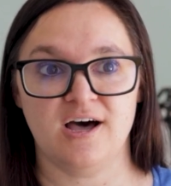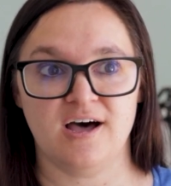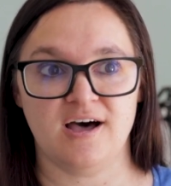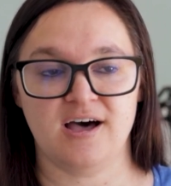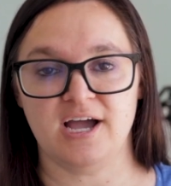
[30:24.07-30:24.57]

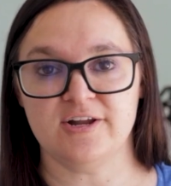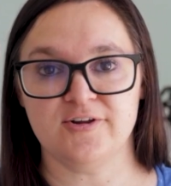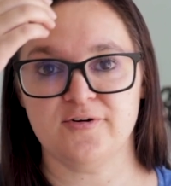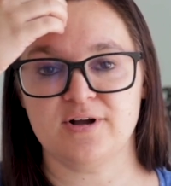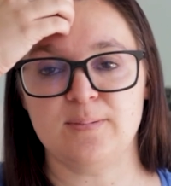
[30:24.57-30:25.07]
I
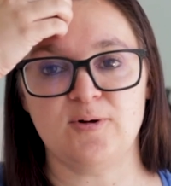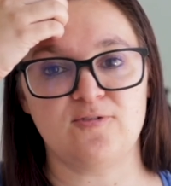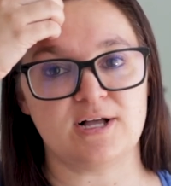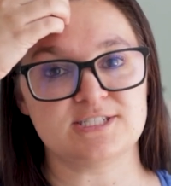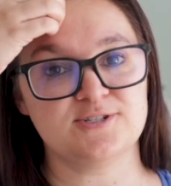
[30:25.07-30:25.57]
know a couple
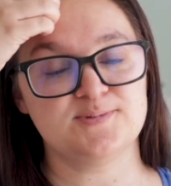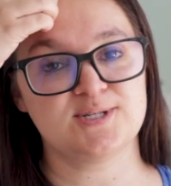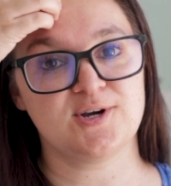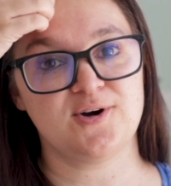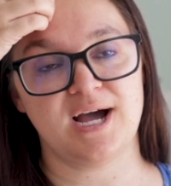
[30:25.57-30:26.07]
FlossTubes
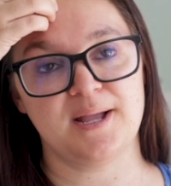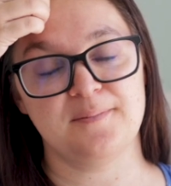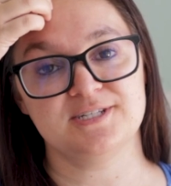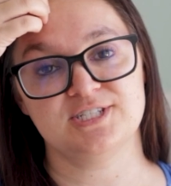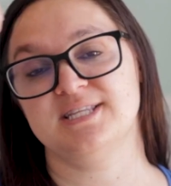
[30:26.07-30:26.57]
ago I
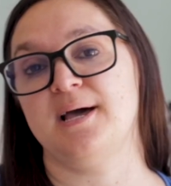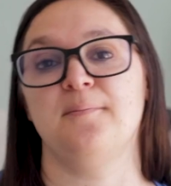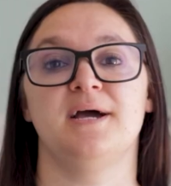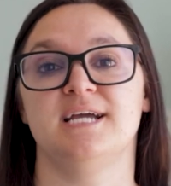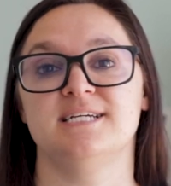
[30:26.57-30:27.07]
mentioned
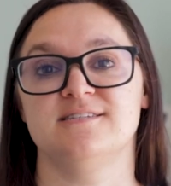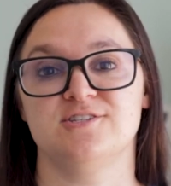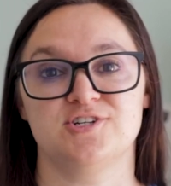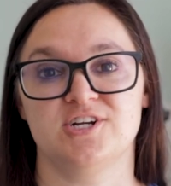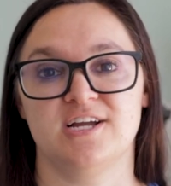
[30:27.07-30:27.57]
that my
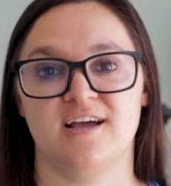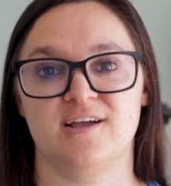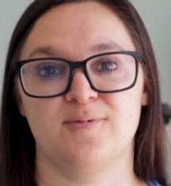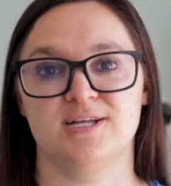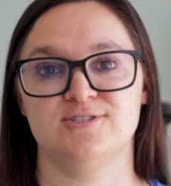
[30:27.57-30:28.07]
sister and
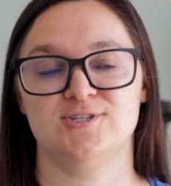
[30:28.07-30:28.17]
I went